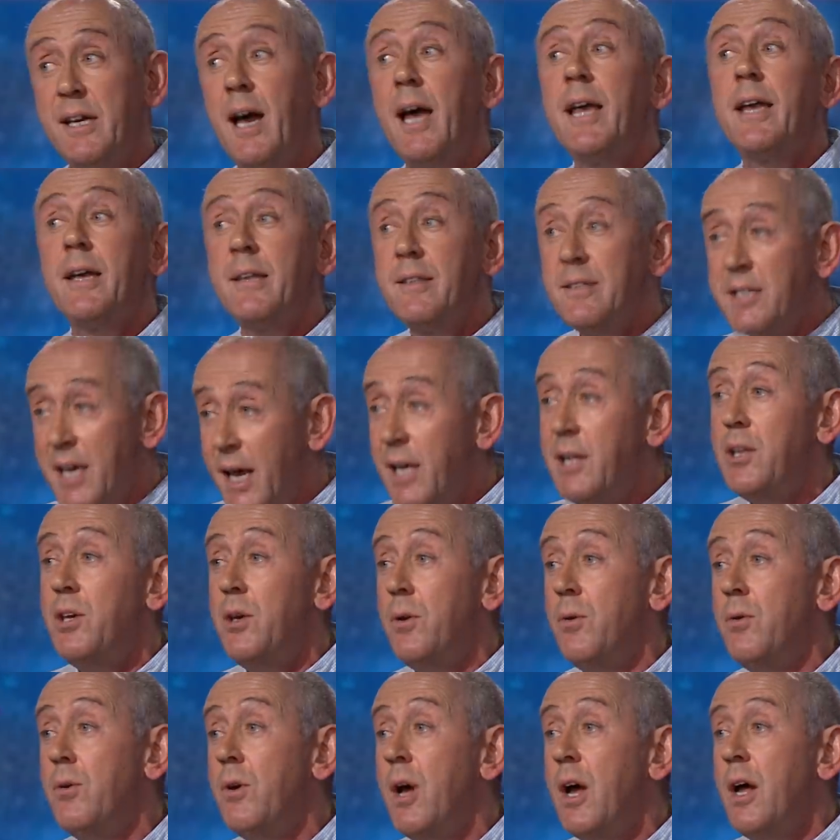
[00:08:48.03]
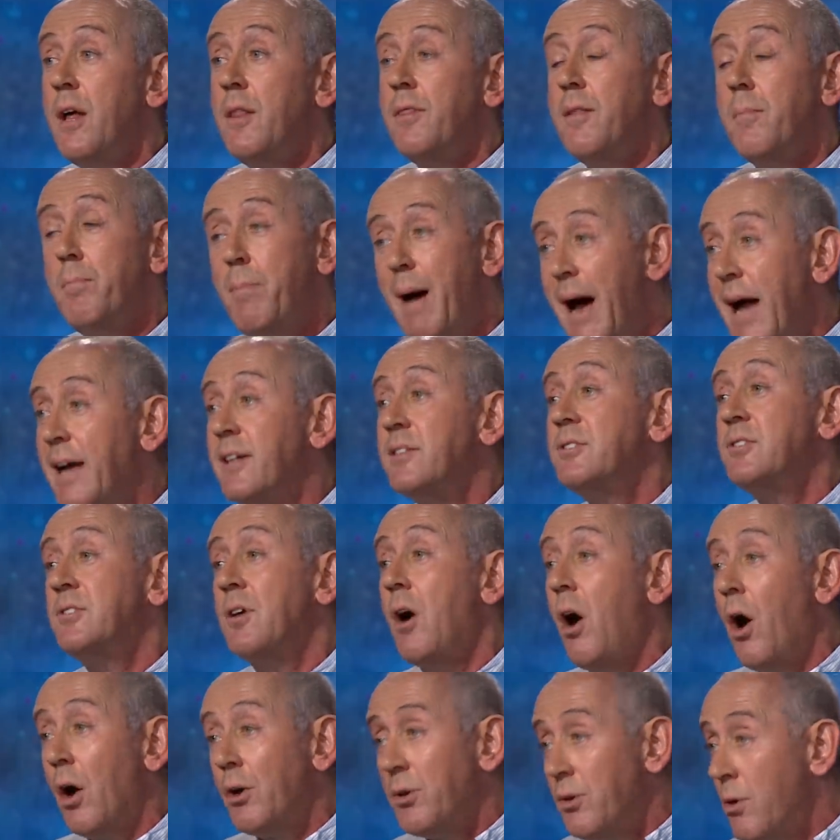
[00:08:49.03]
I can tell you the banks
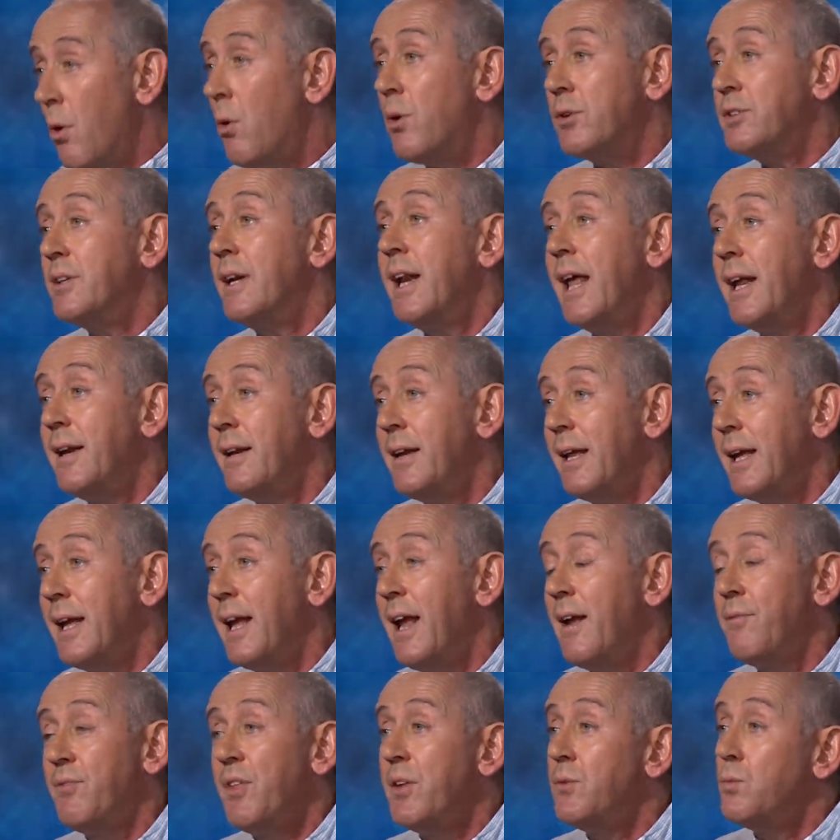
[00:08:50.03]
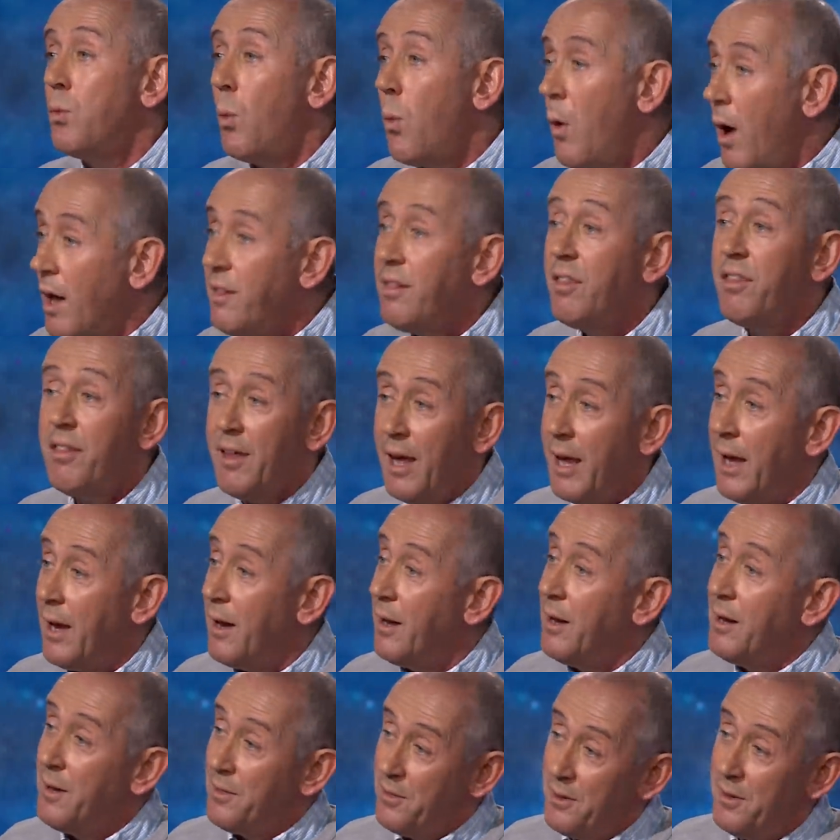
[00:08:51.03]
are not lending. If there's one thing
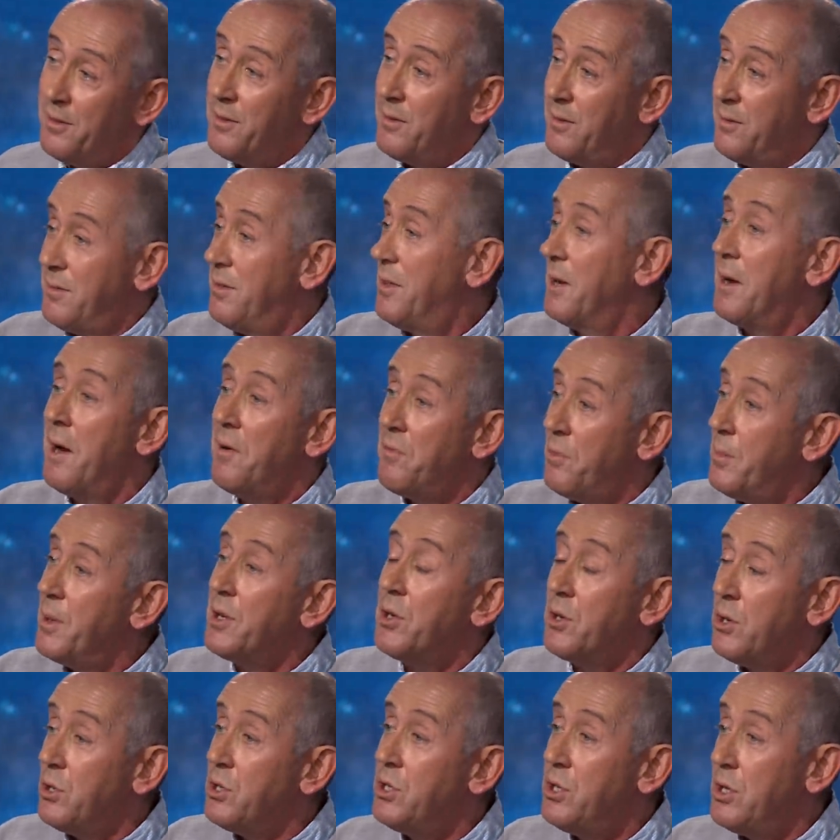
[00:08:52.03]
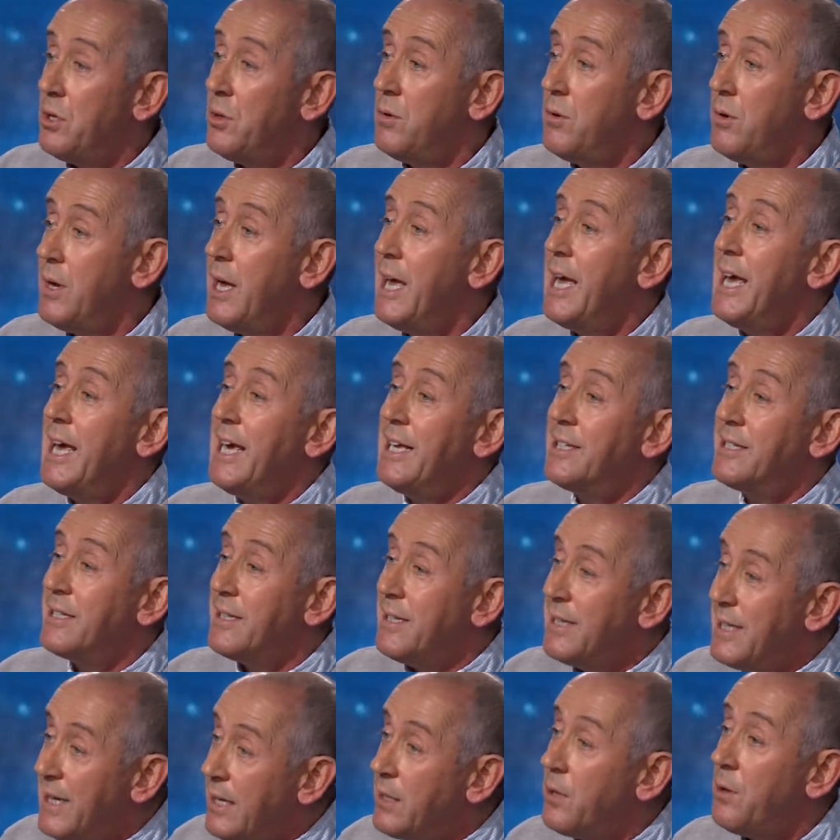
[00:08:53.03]
that the government could do, it's
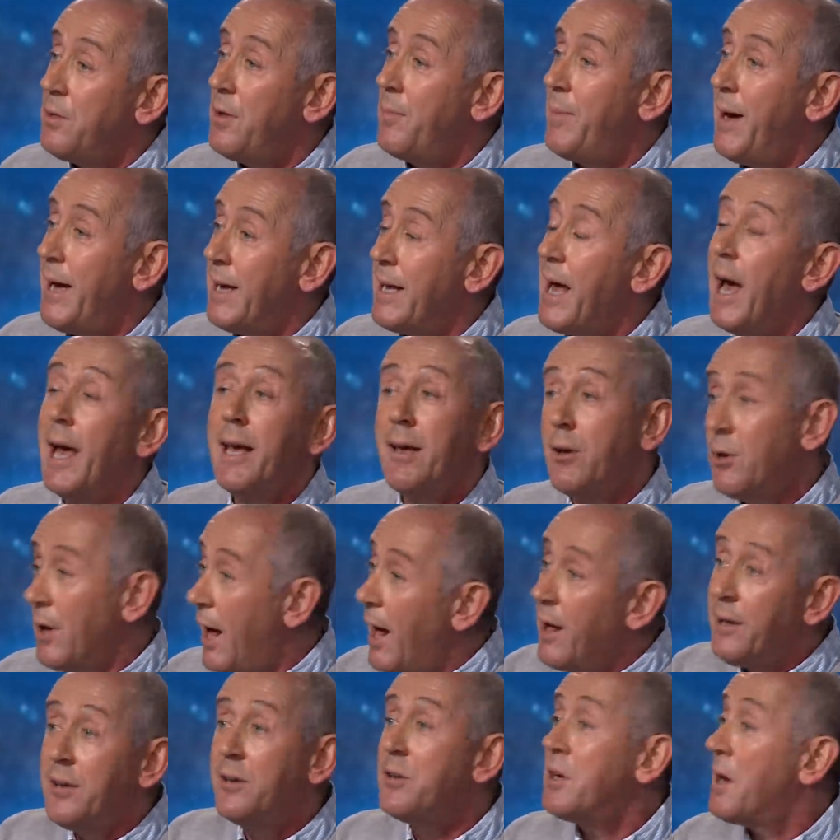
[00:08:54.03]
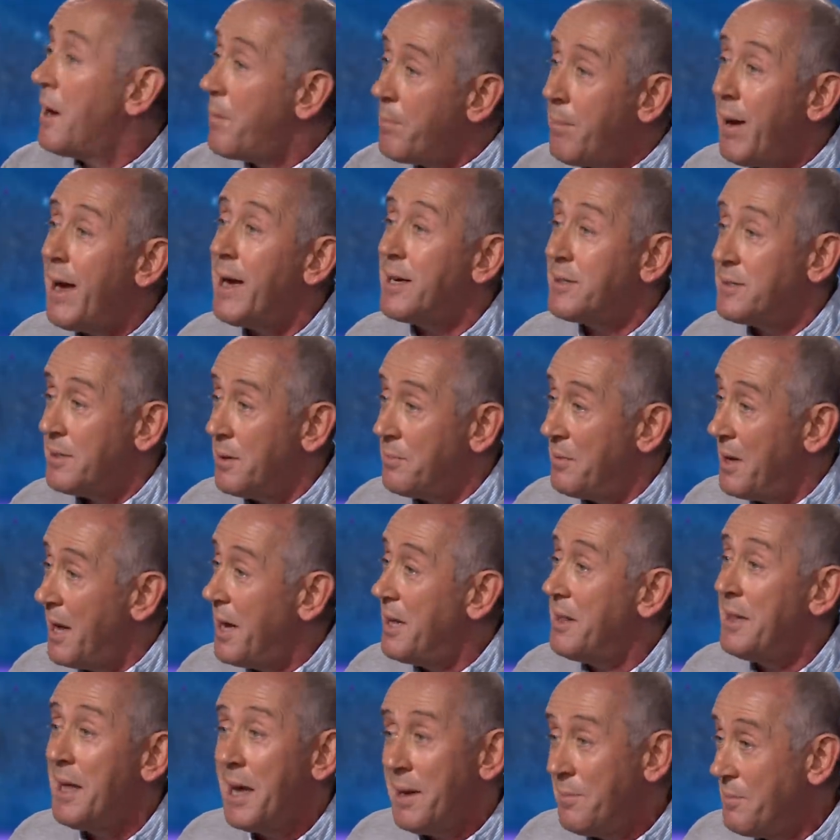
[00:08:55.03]
lean on the bank. I could come back someday
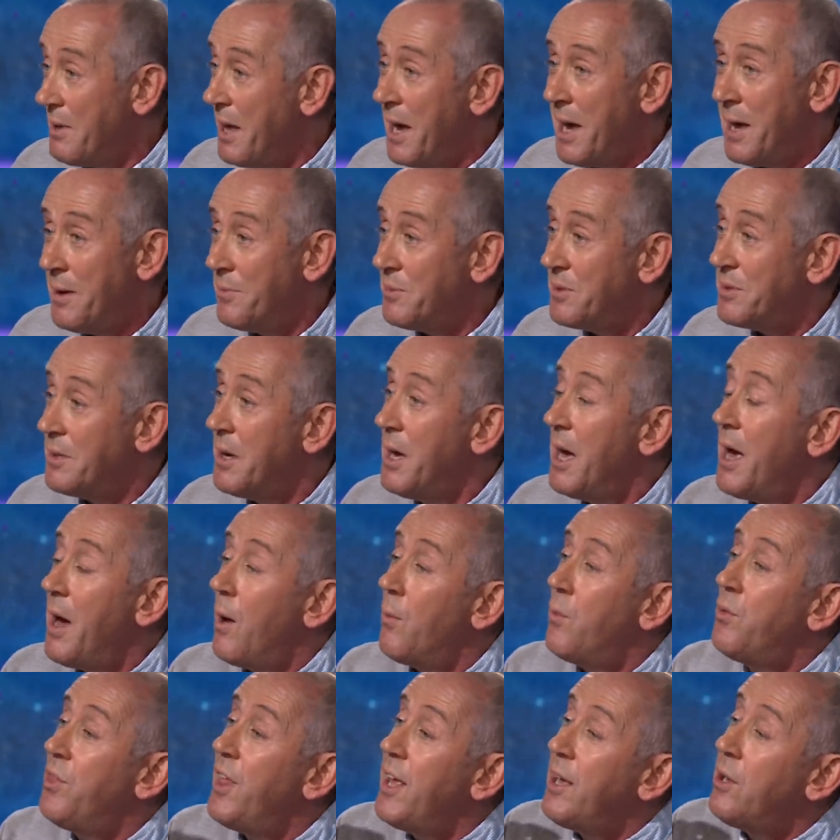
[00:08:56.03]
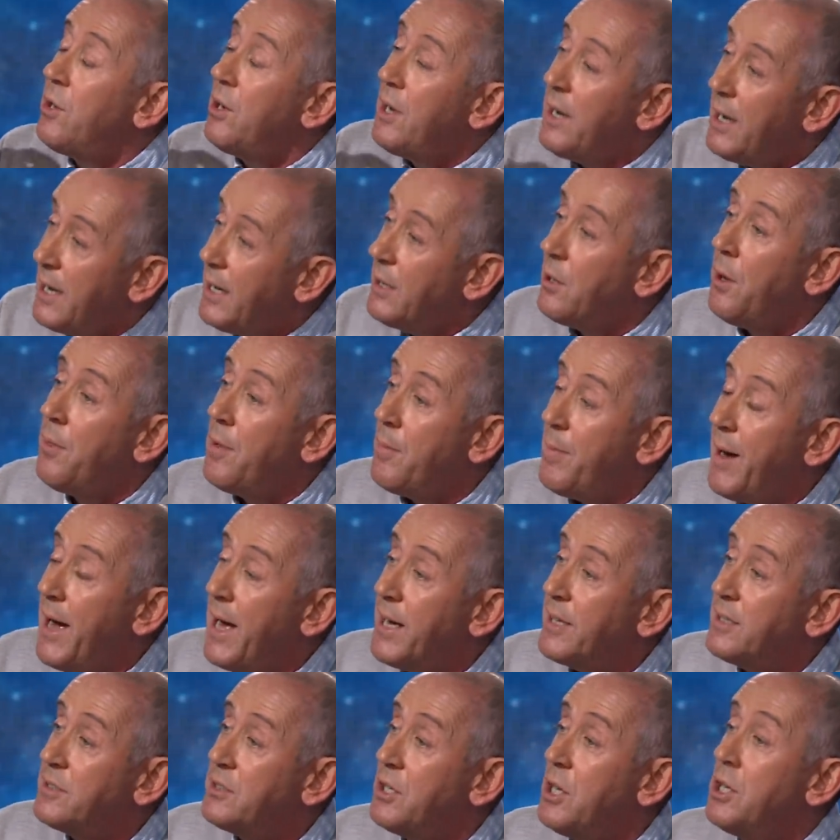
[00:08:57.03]
and name names. They could lean on the
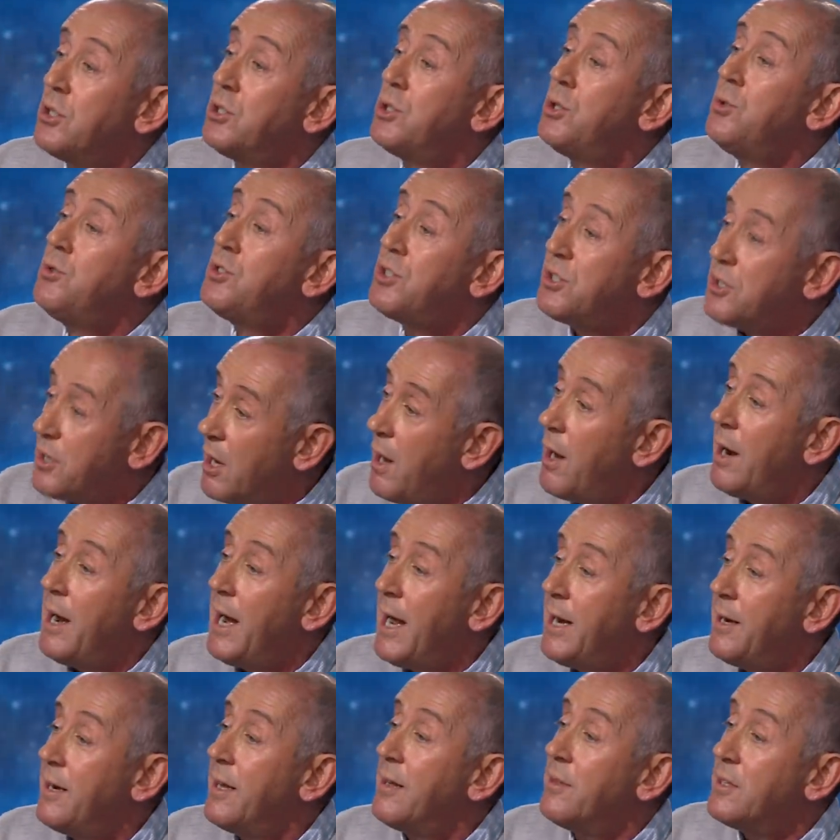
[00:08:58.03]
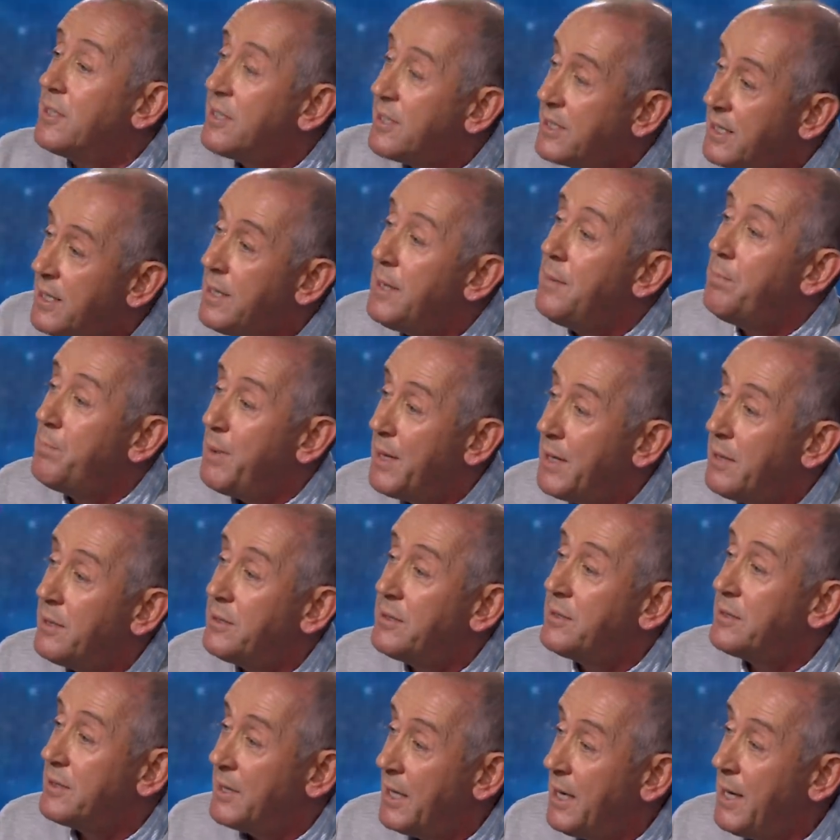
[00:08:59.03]
banks to start lending. The CBILS
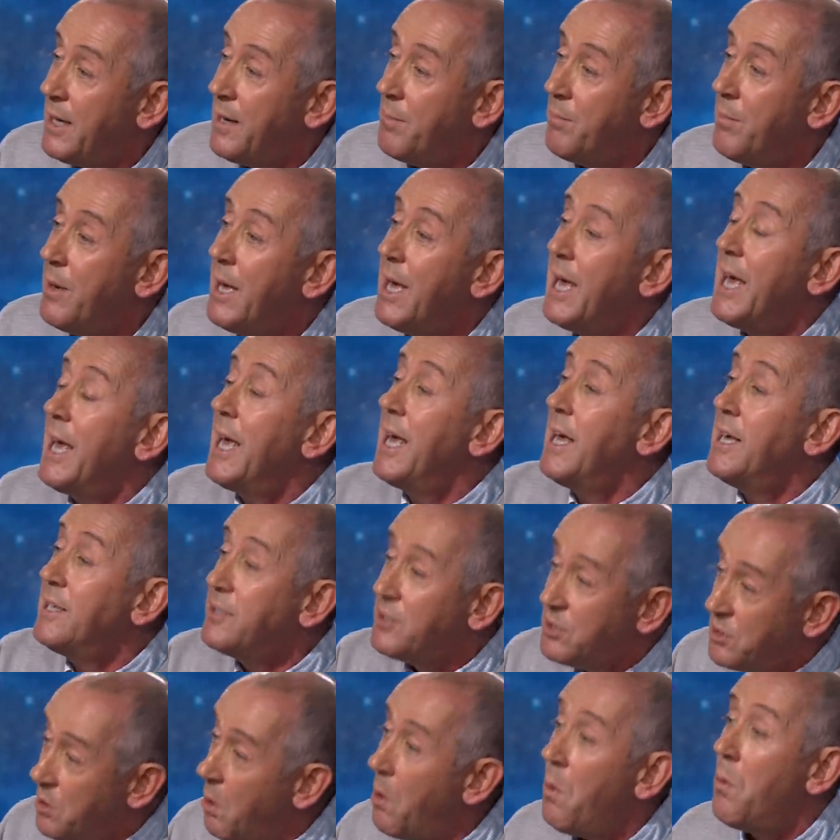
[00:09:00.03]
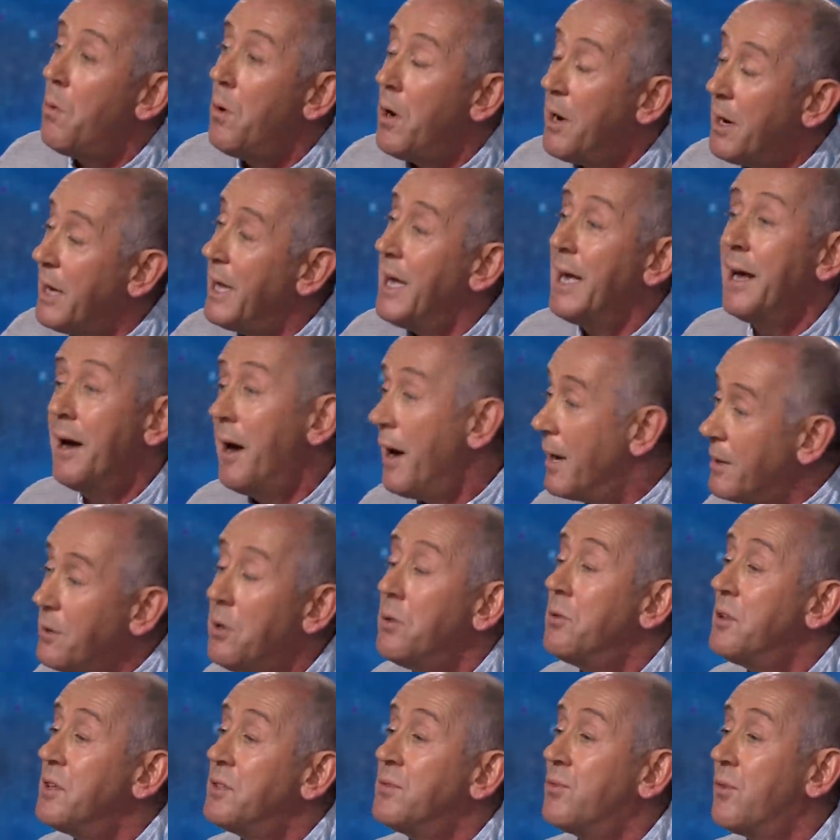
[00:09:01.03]
scheme is not working. I
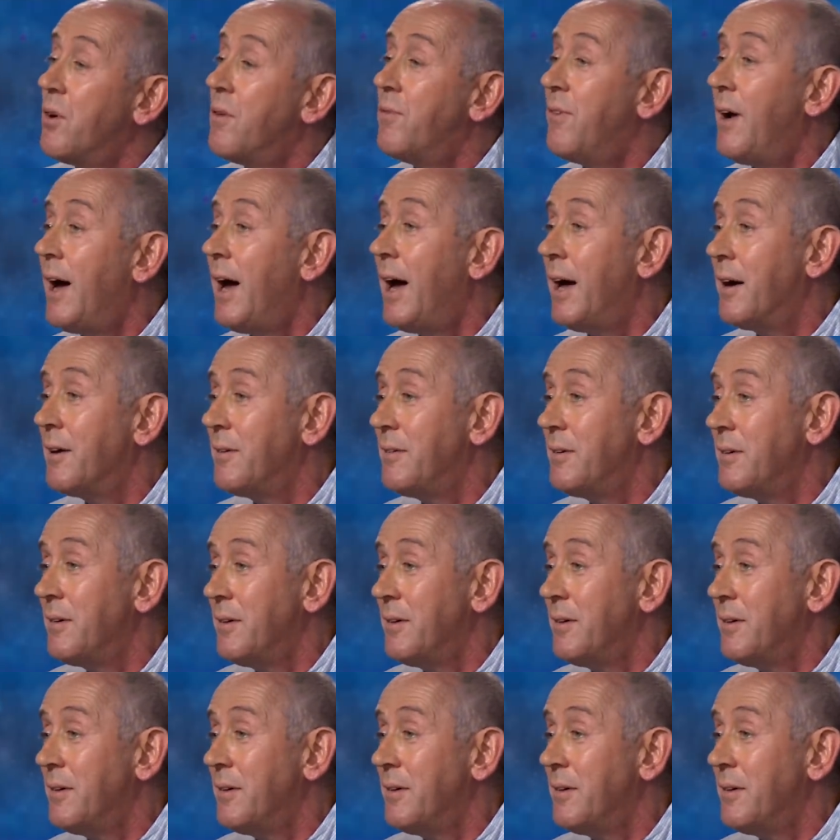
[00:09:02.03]
know this for a fact.